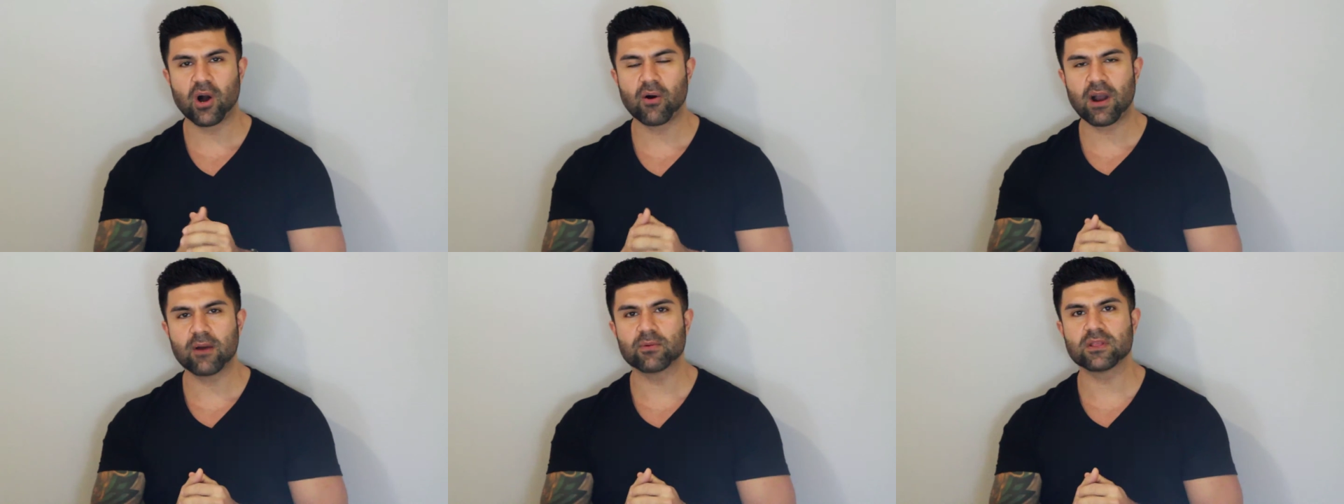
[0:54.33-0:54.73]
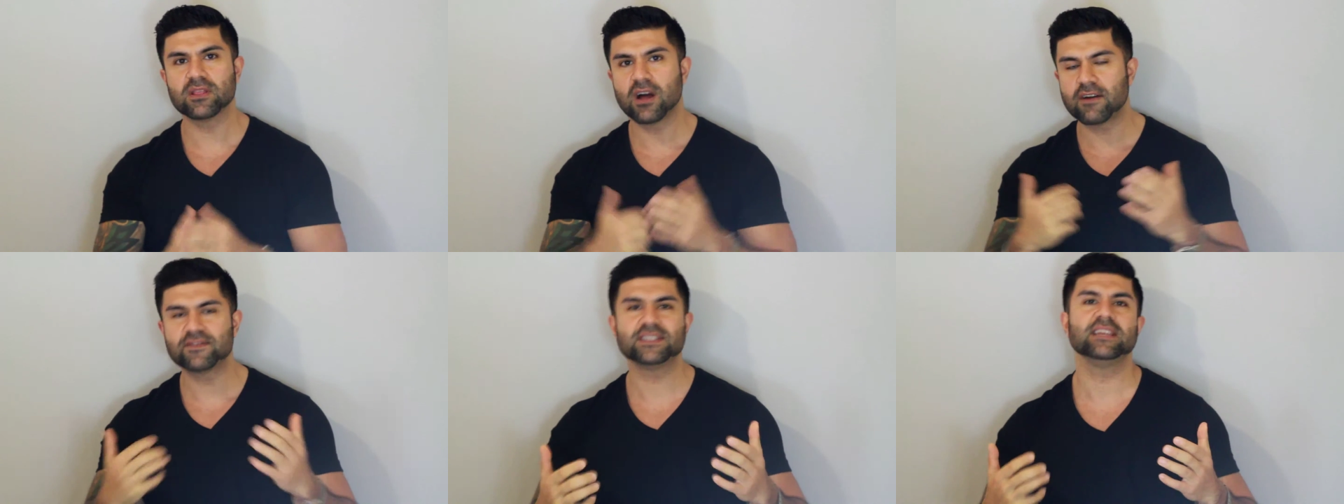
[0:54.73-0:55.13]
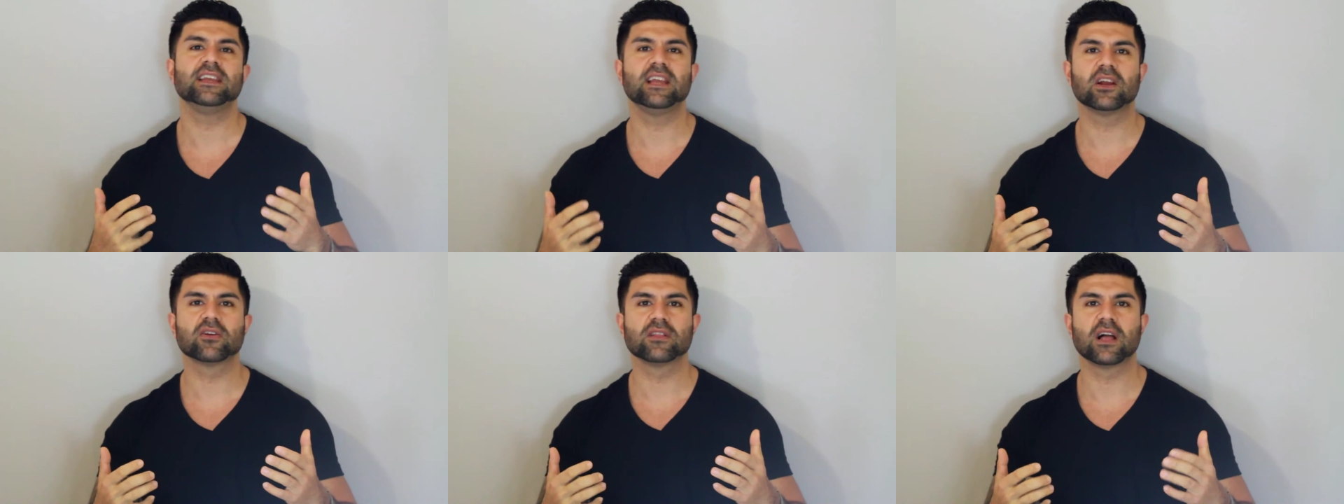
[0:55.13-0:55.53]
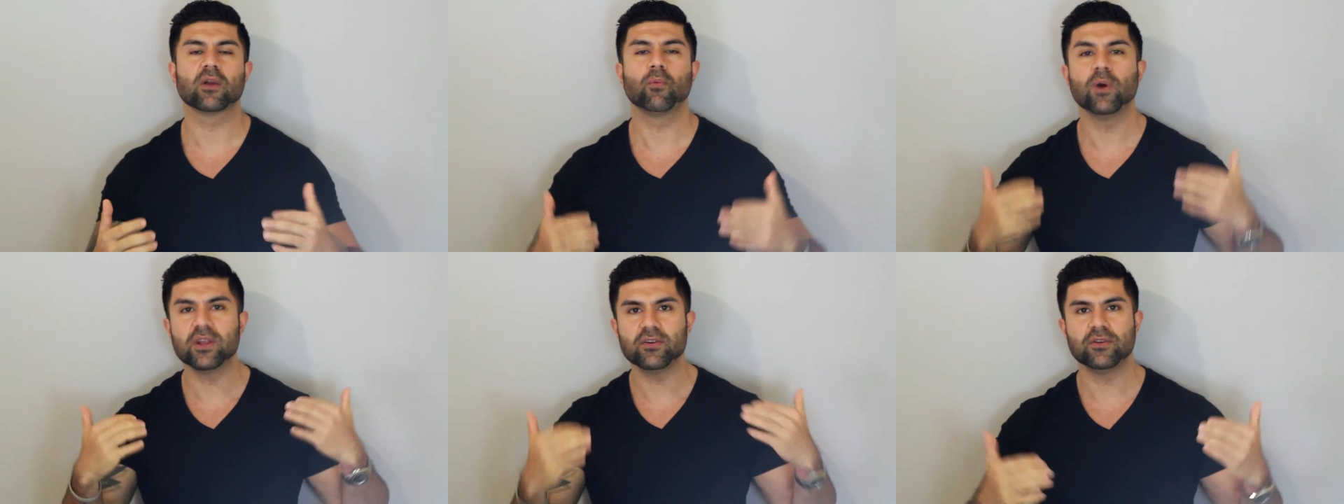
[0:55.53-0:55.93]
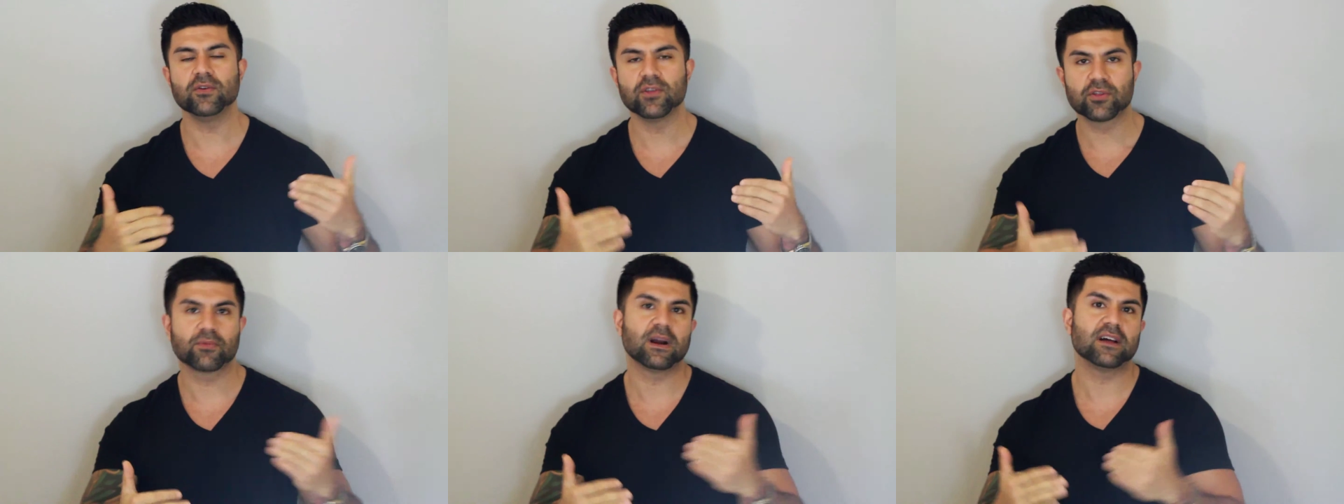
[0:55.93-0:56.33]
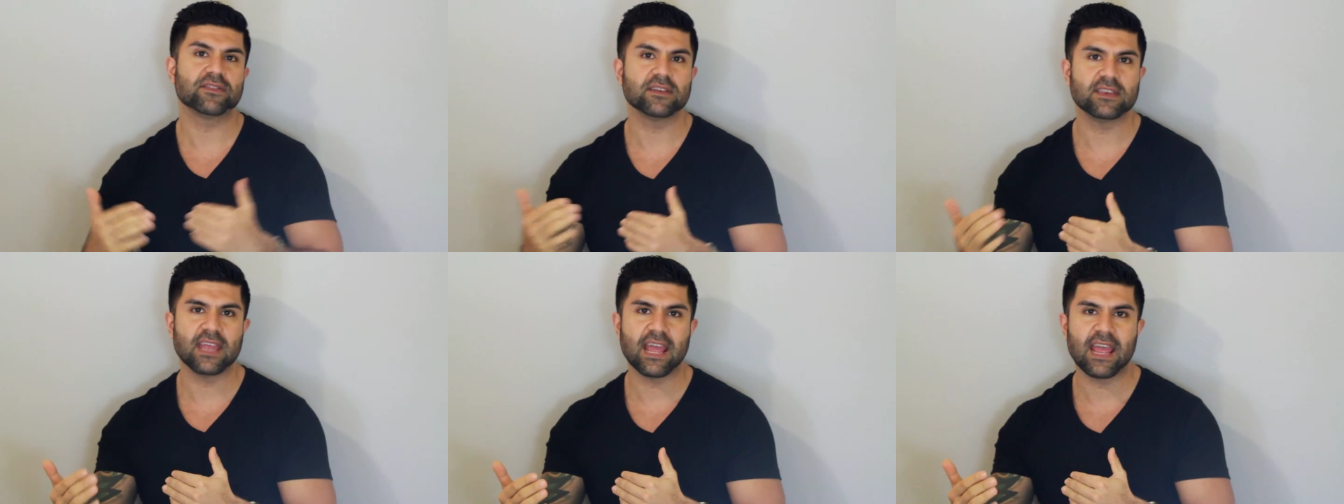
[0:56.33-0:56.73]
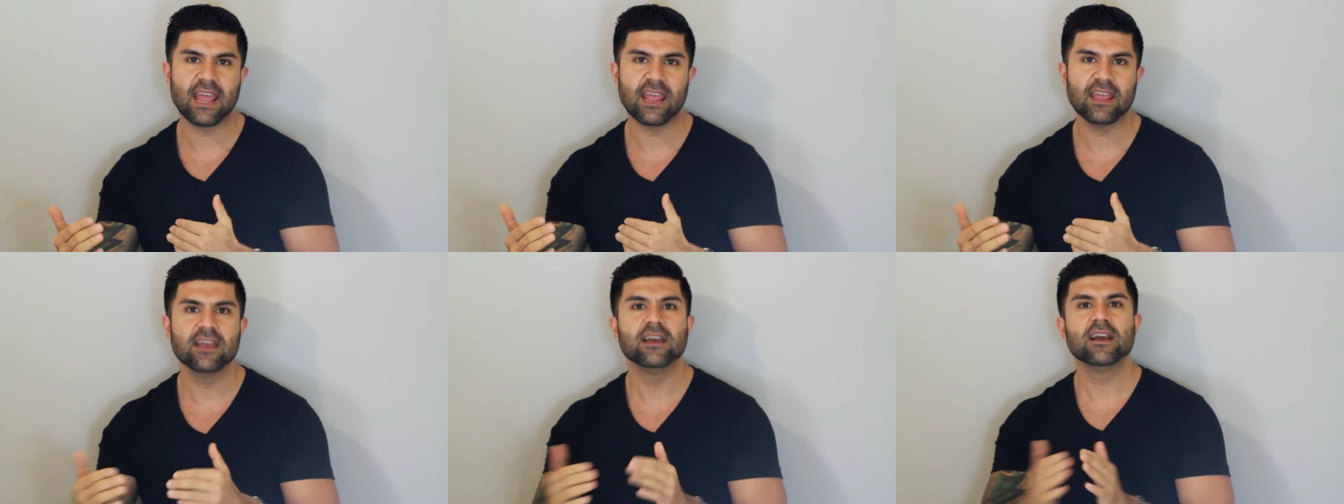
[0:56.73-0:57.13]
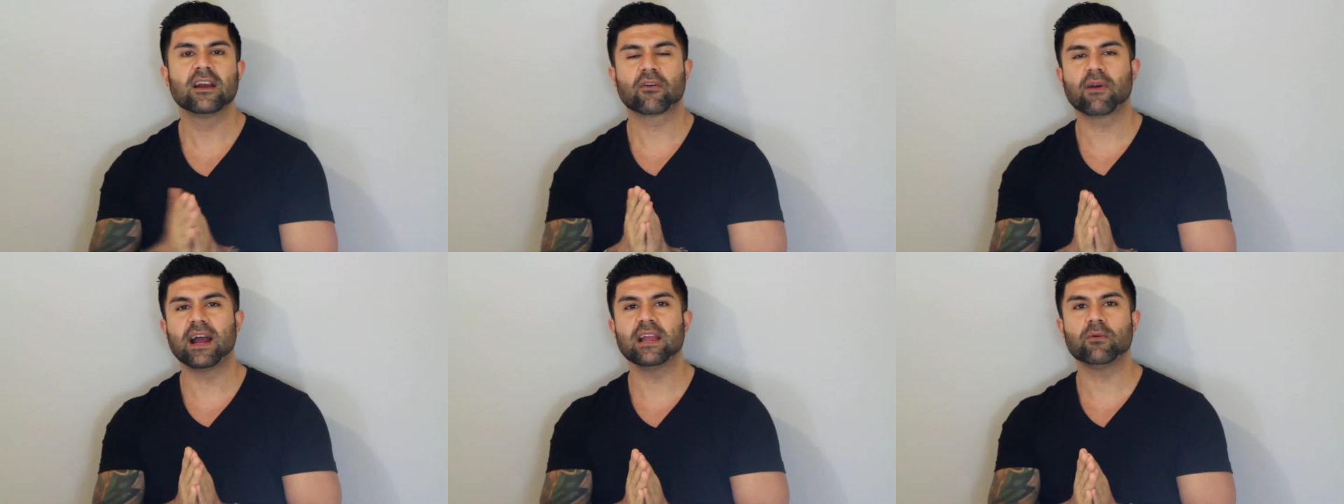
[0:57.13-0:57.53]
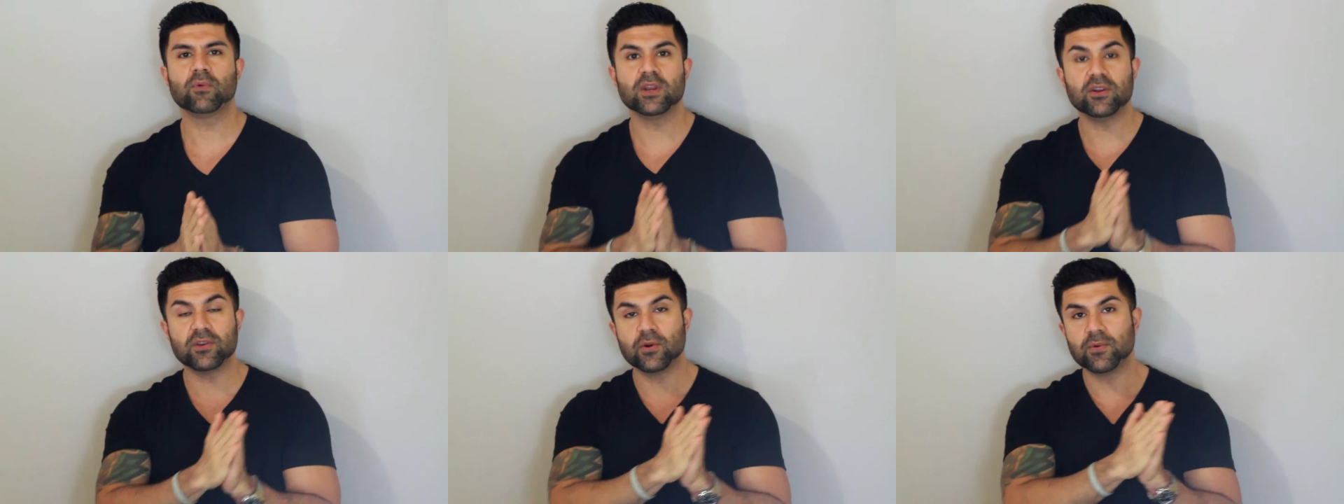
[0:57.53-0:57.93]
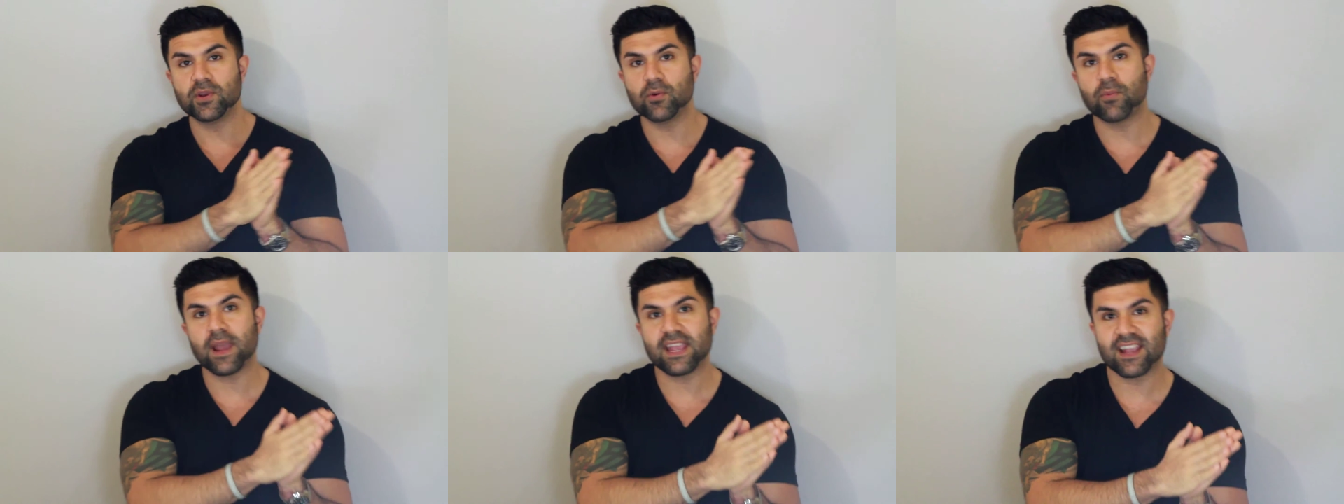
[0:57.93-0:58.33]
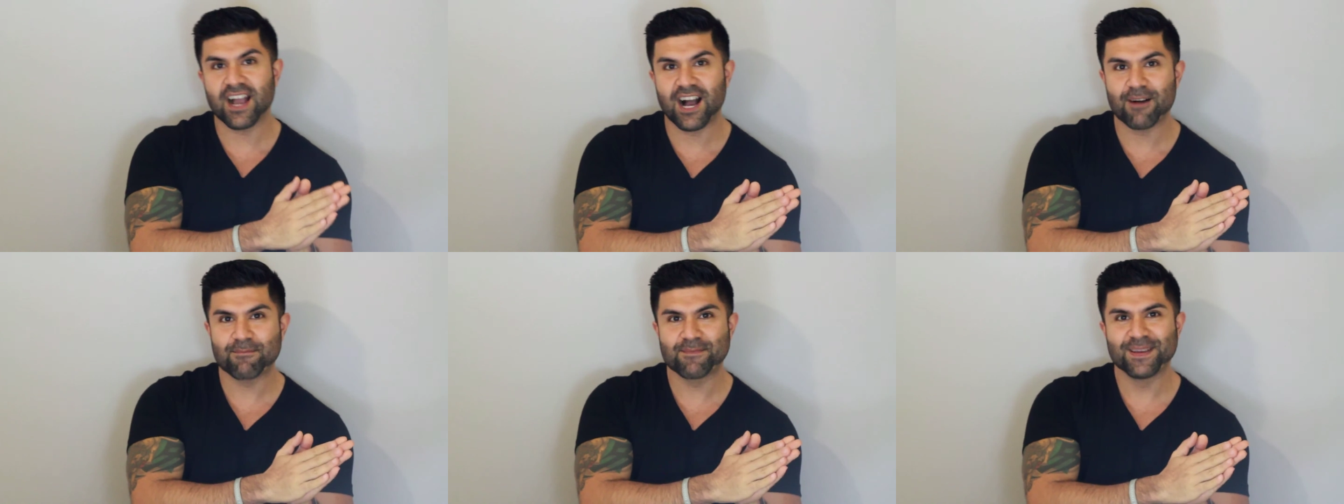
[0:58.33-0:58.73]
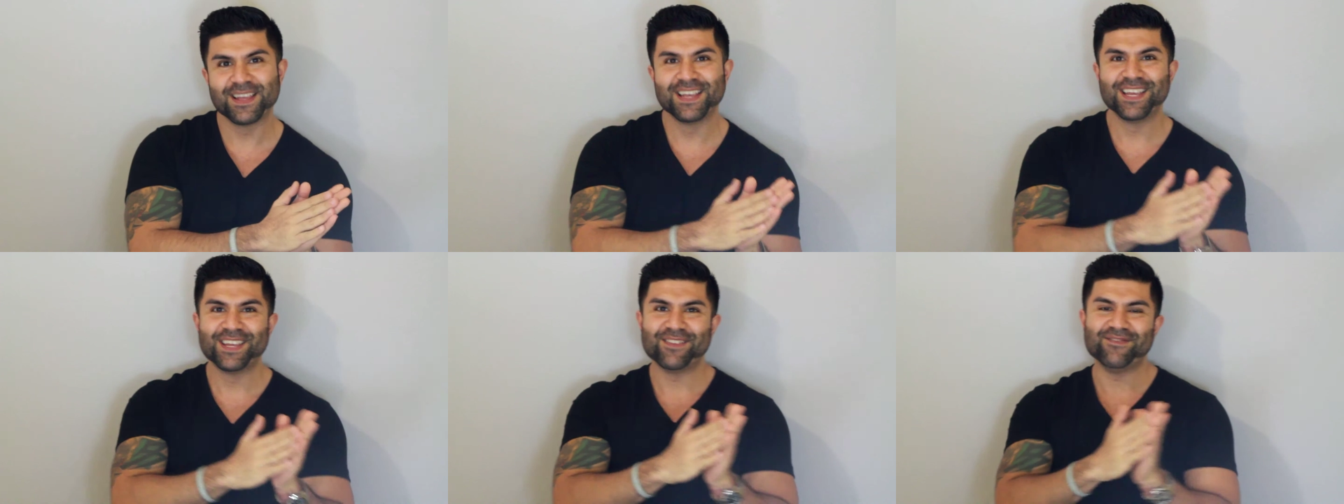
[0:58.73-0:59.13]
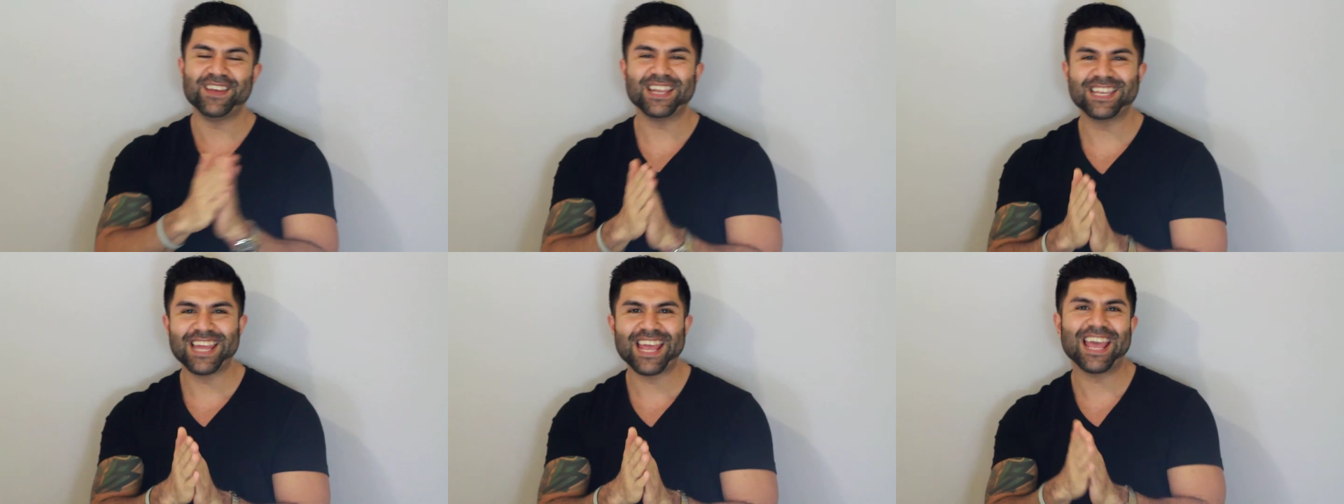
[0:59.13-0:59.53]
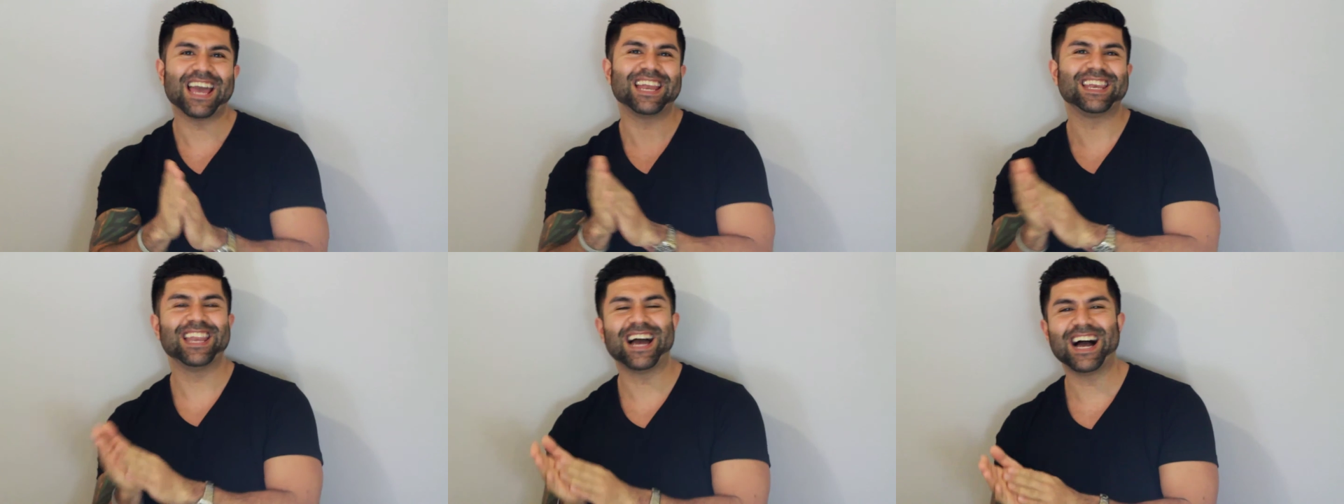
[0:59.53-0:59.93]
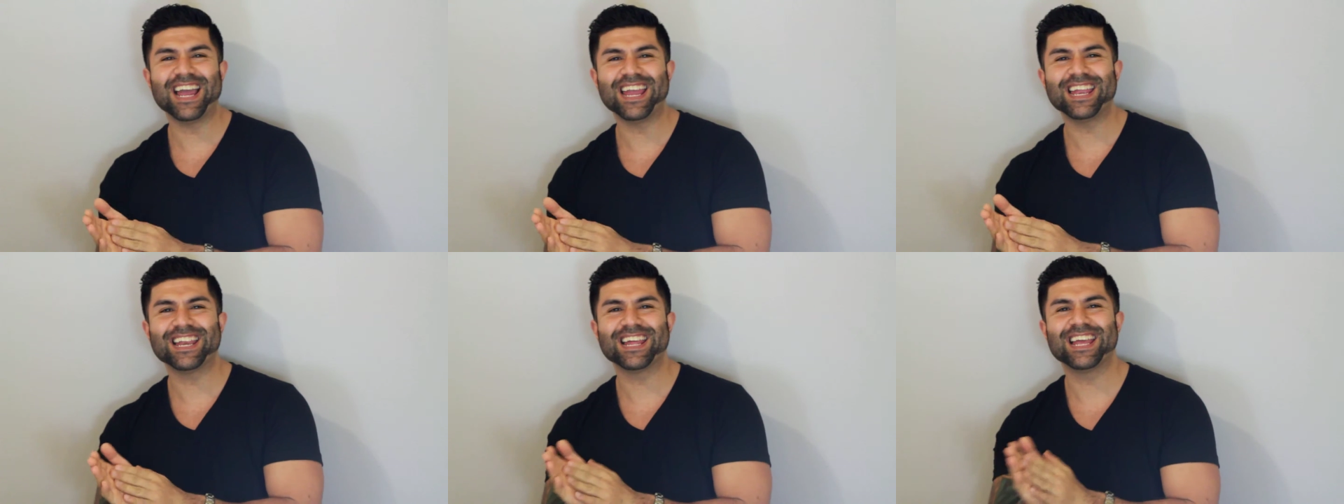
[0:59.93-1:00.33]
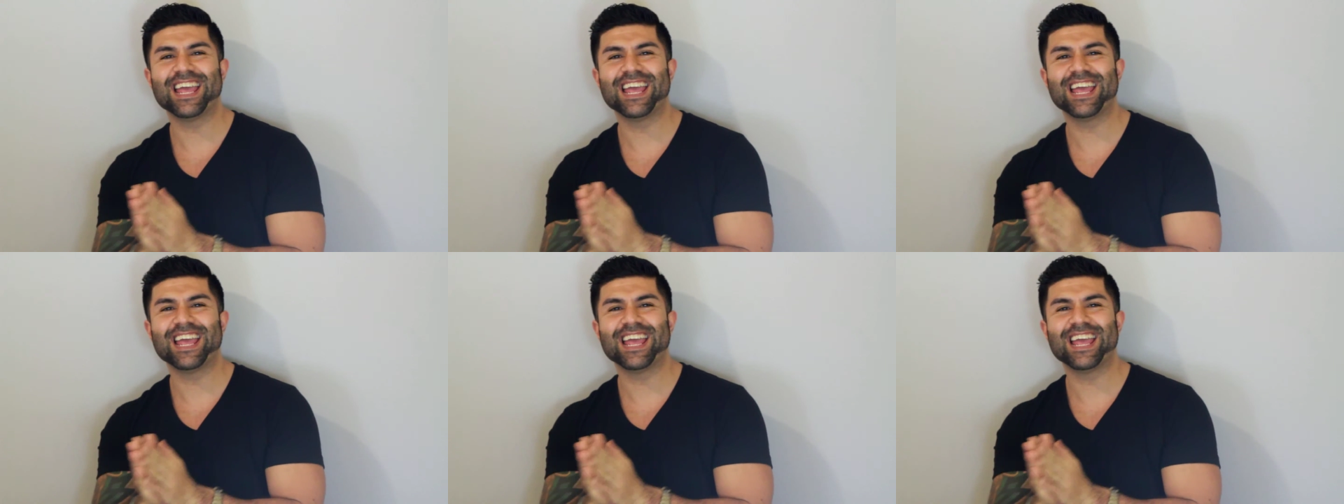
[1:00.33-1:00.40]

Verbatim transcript: I would love to hear like what you do throughout the day, right? What do you do when you wake up? Midday, at night.